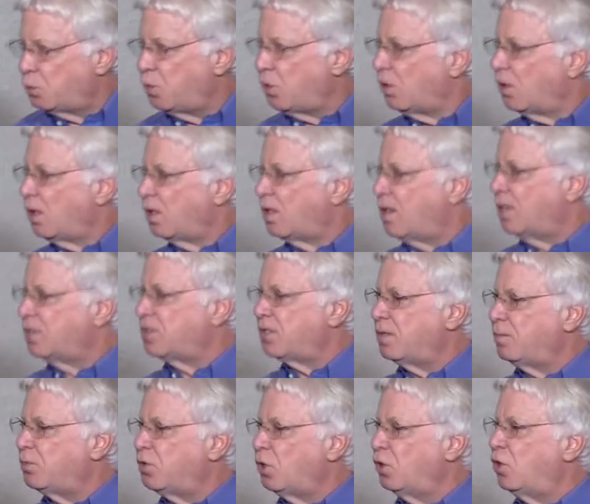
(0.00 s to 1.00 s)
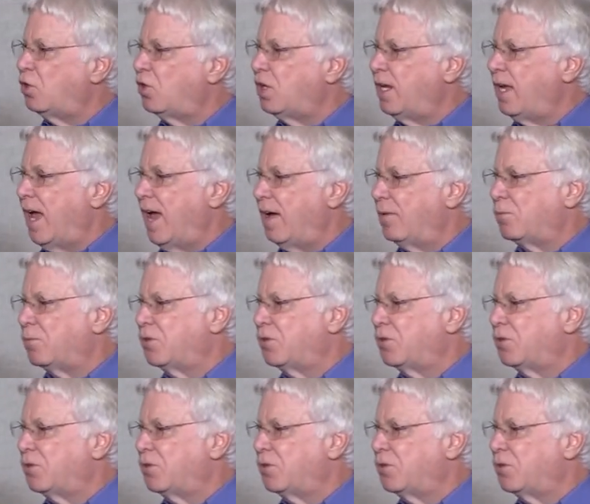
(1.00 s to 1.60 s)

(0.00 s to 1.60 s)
we're accustomed to looking at